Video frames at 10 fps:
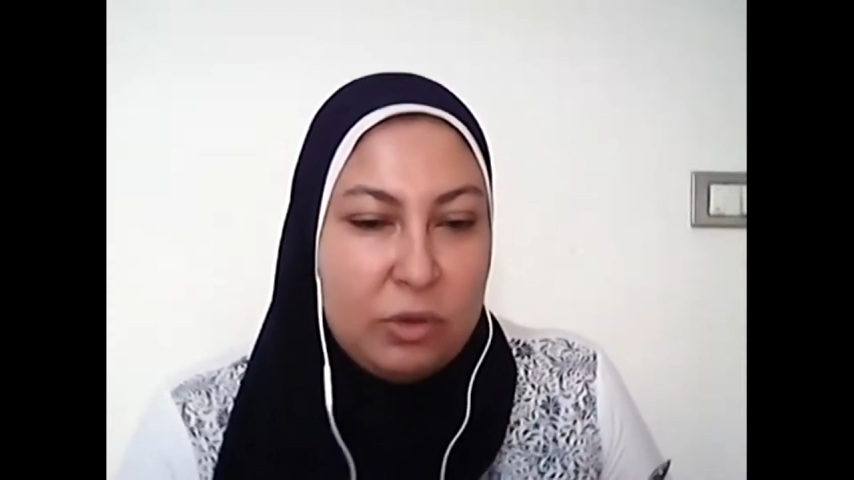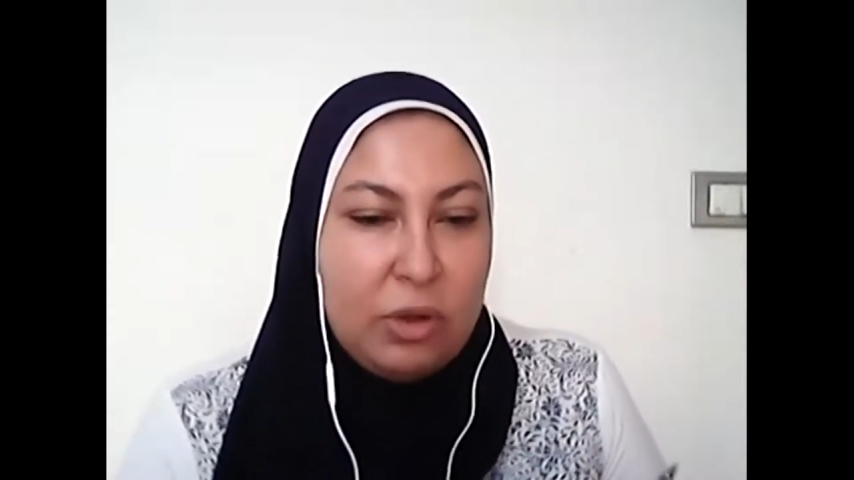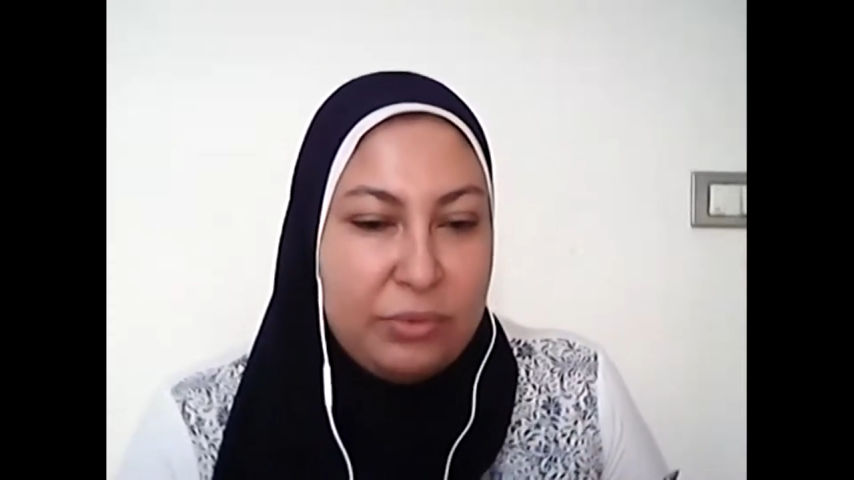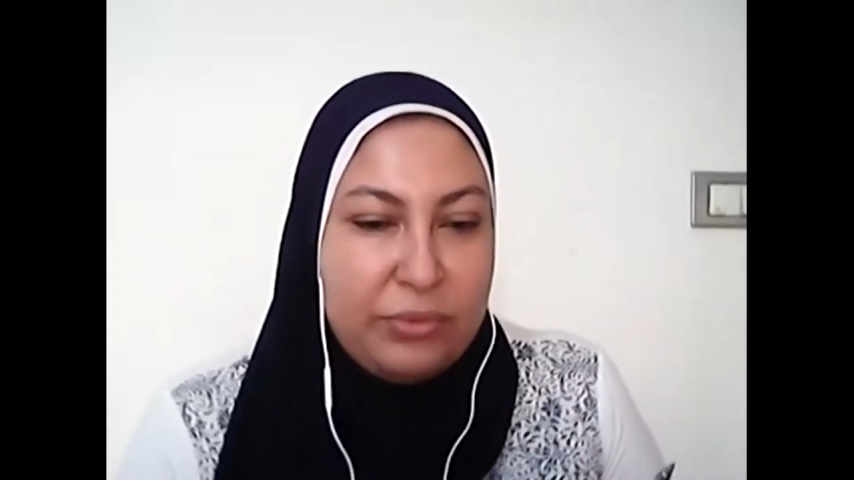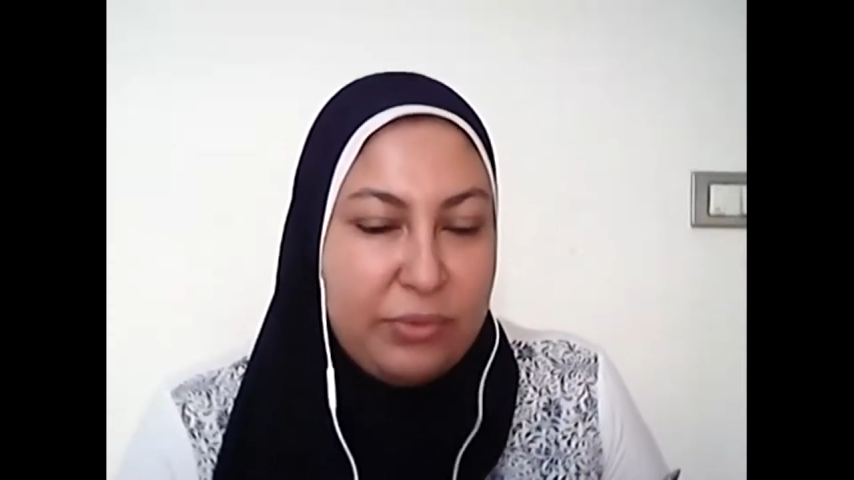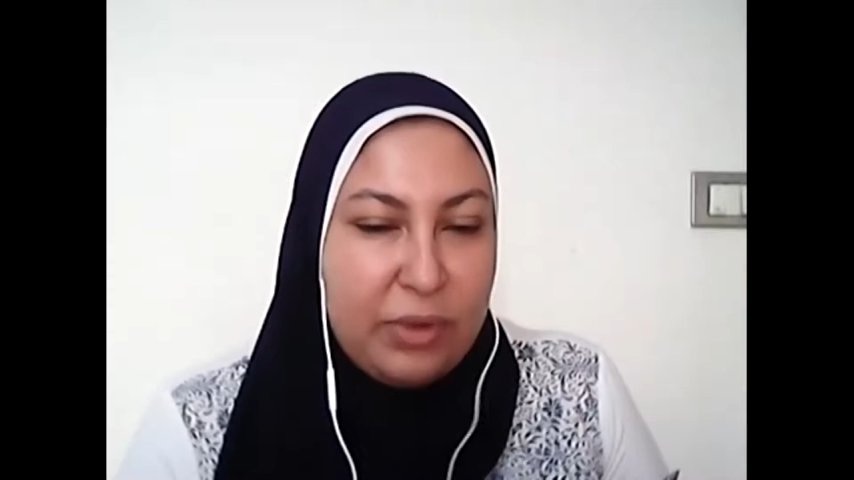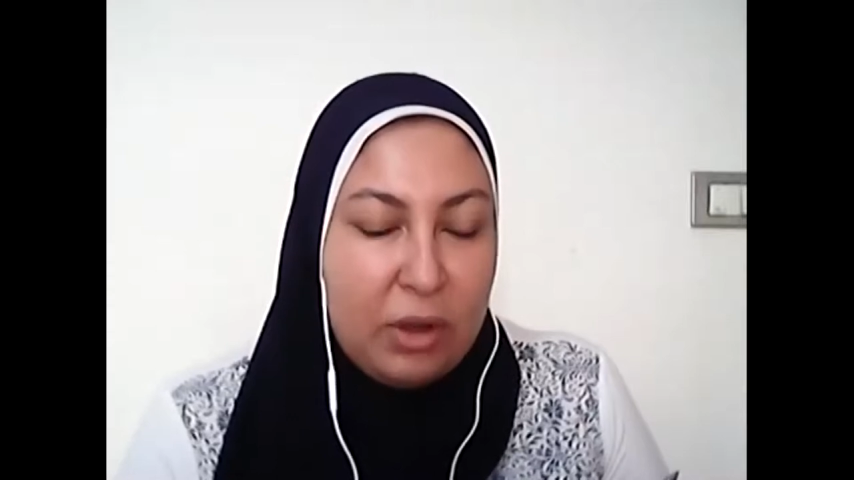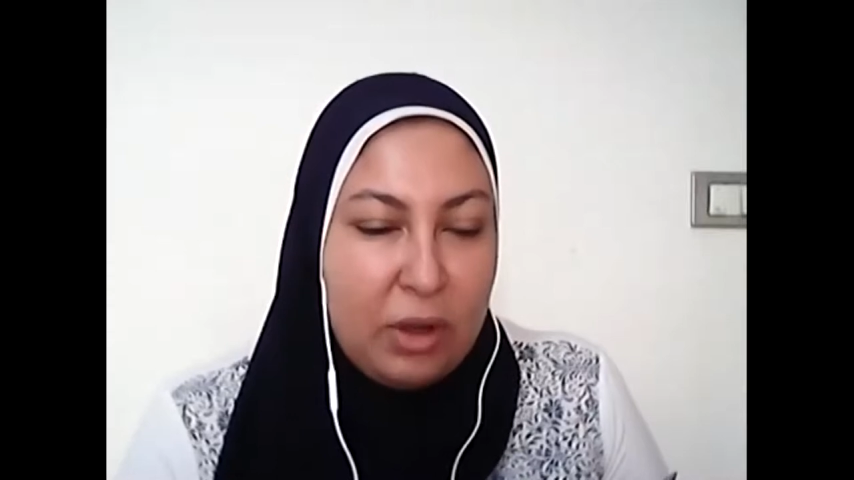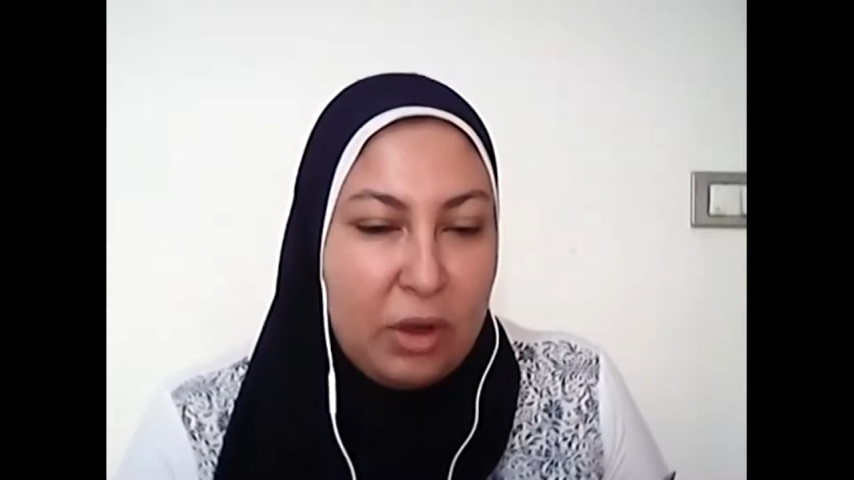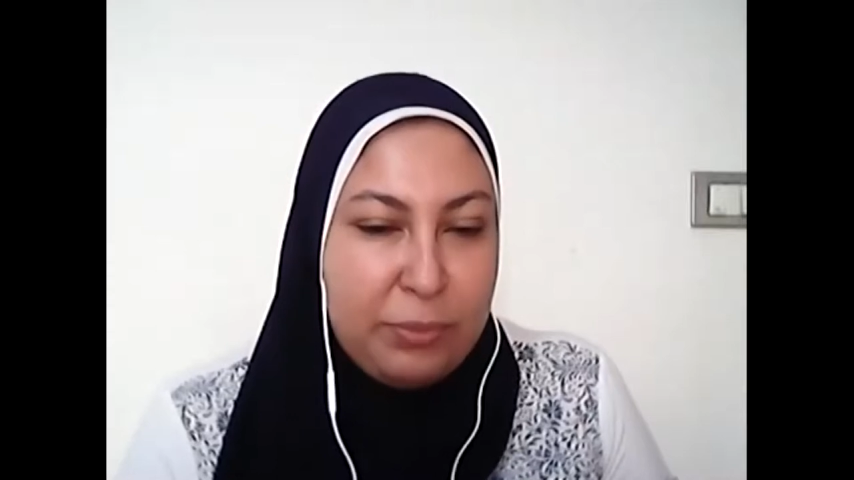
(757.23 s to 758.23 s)
of
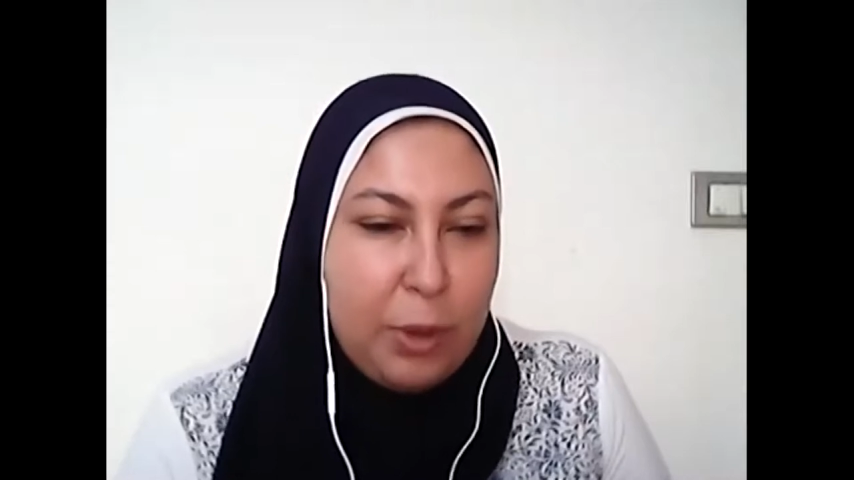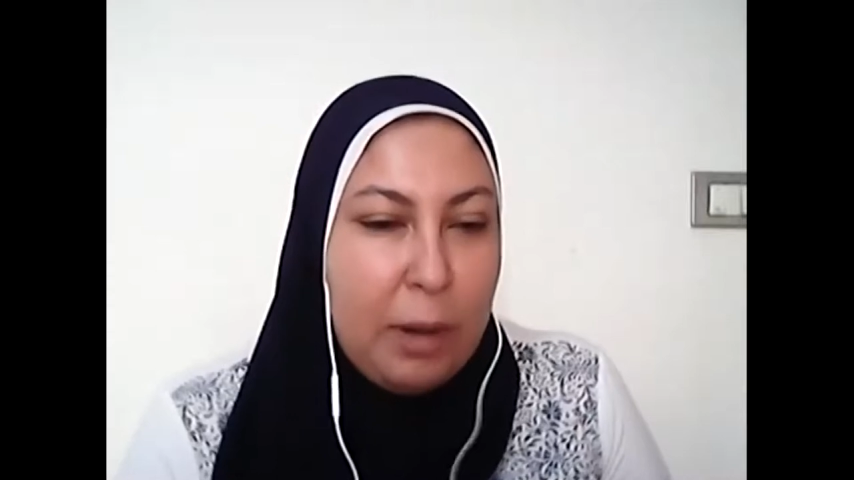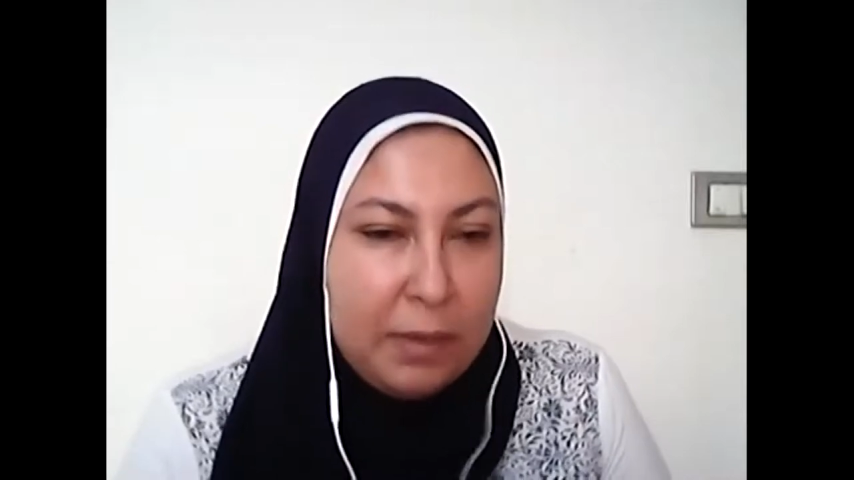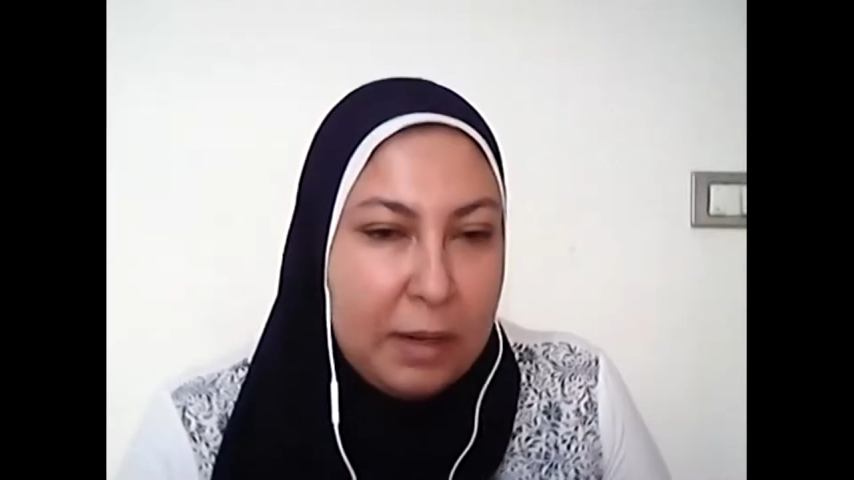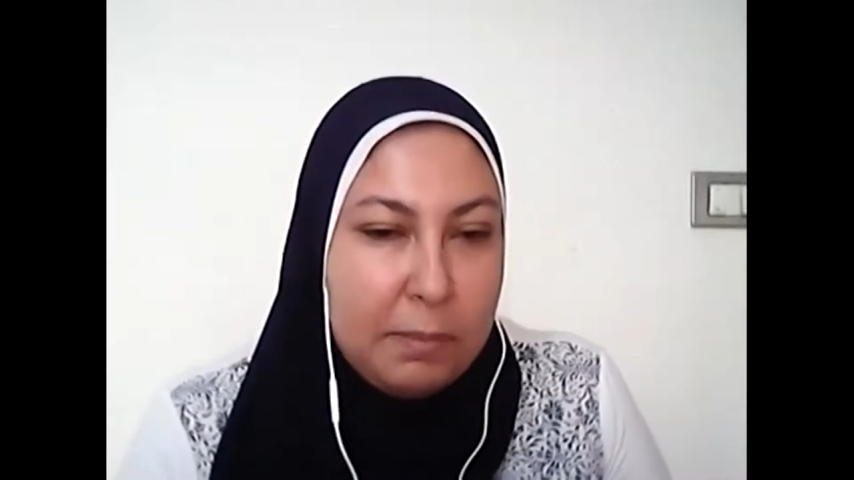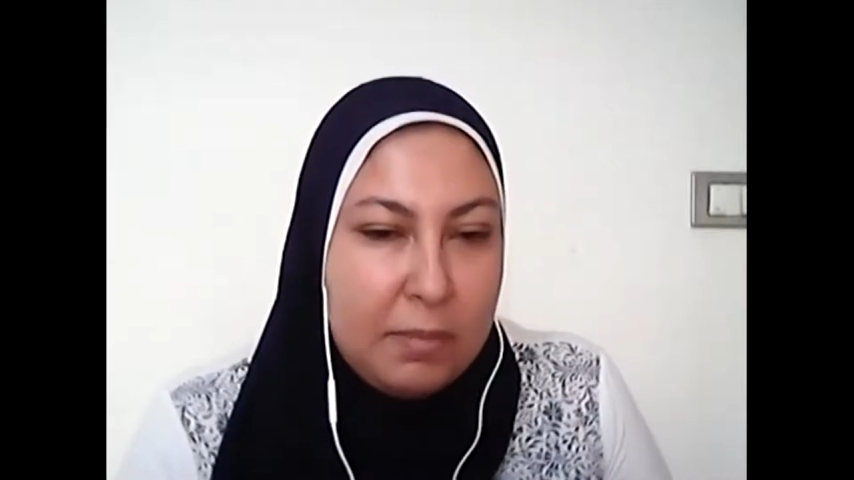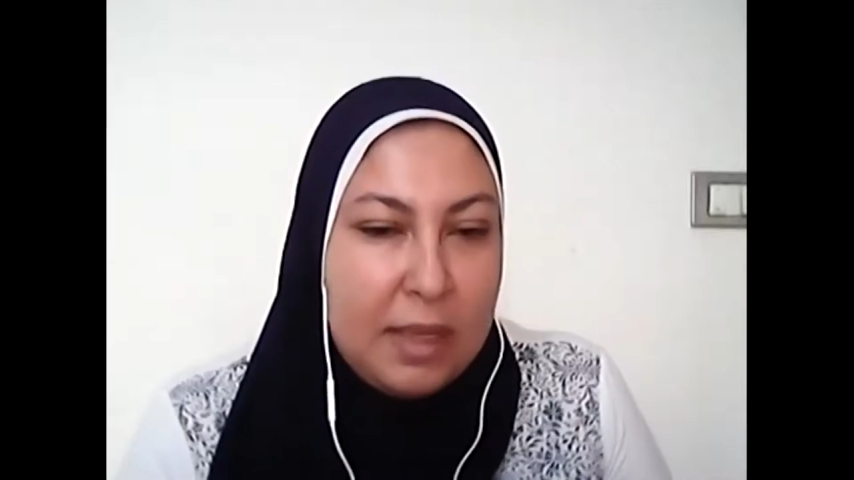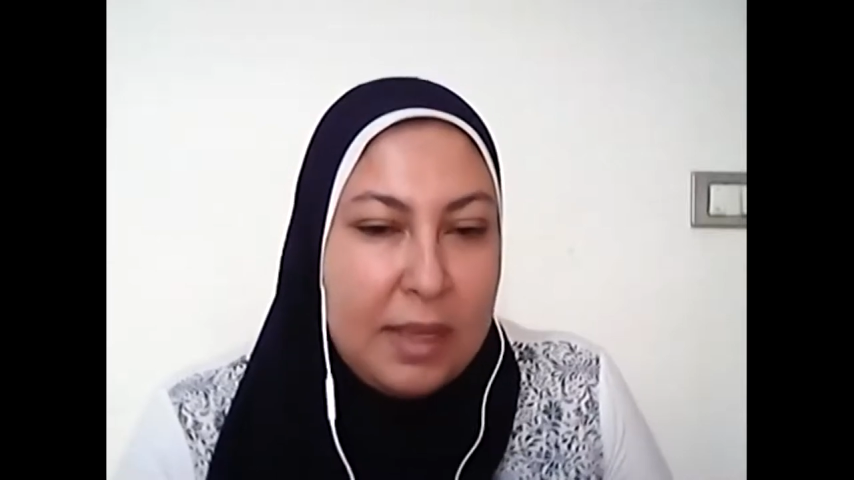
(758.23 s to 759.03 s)
problem